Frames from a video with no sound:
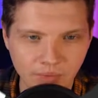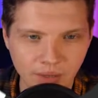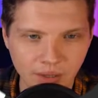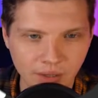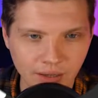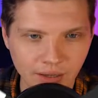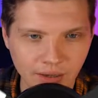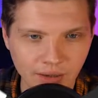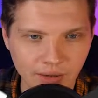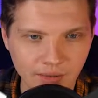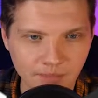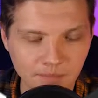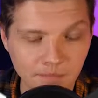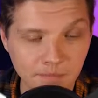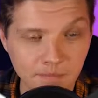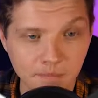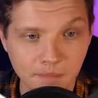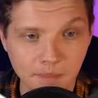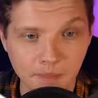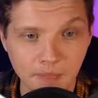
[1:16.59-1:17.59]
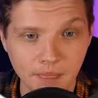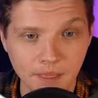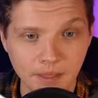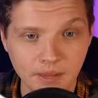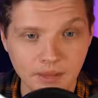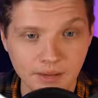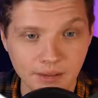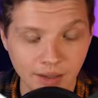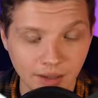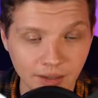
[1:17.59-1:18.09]
and
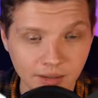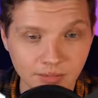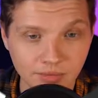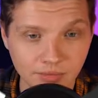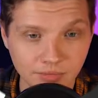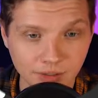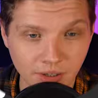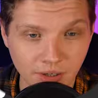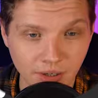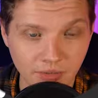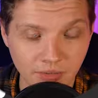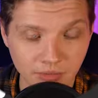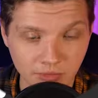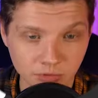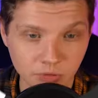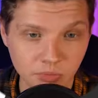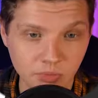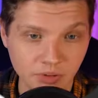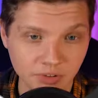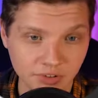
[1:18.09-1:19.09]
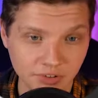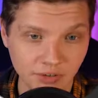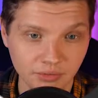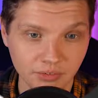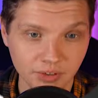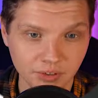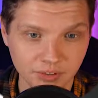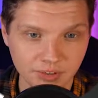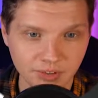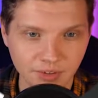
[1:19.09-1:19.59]
the end of life of Drupal
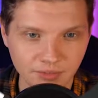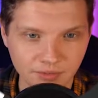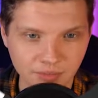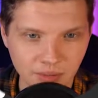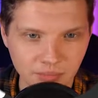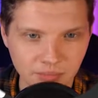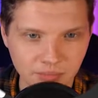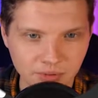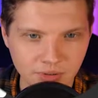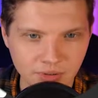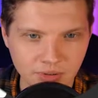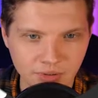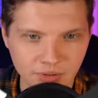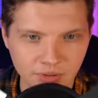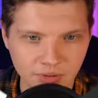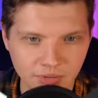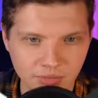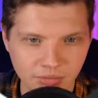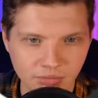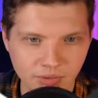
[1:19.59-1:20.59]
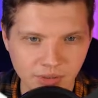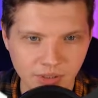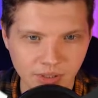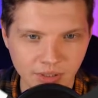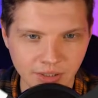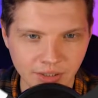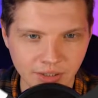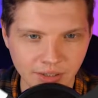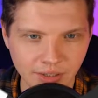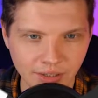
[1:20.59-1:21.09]
7 is November
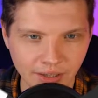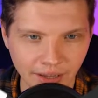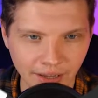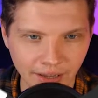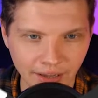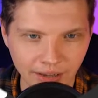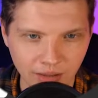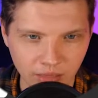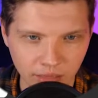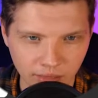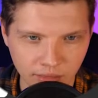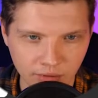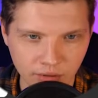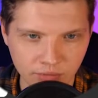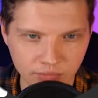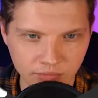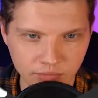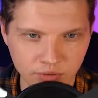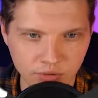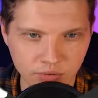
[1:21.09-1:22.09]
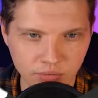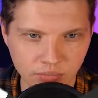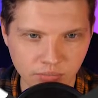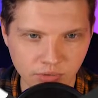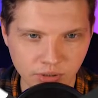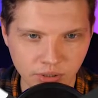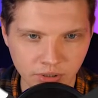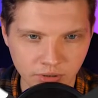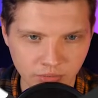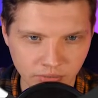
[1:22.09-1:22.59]
28th of
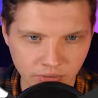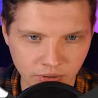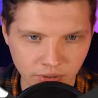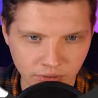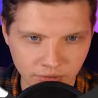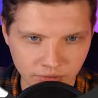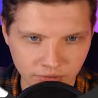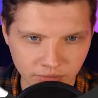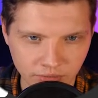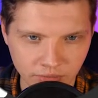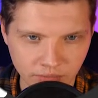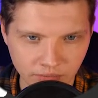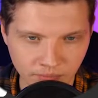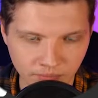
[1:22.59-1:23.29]
2022.